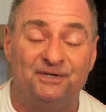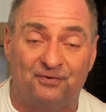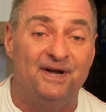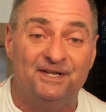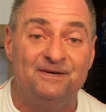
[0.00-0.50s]
but
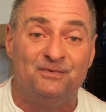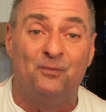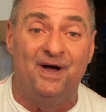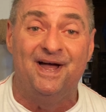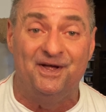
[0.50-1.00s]
training him the
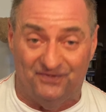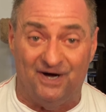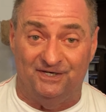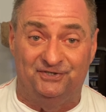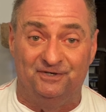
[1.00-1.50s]
way I
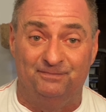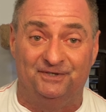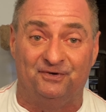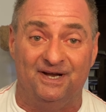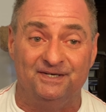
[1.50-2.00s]
thought he should
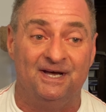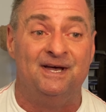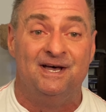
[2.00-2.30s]
be trained.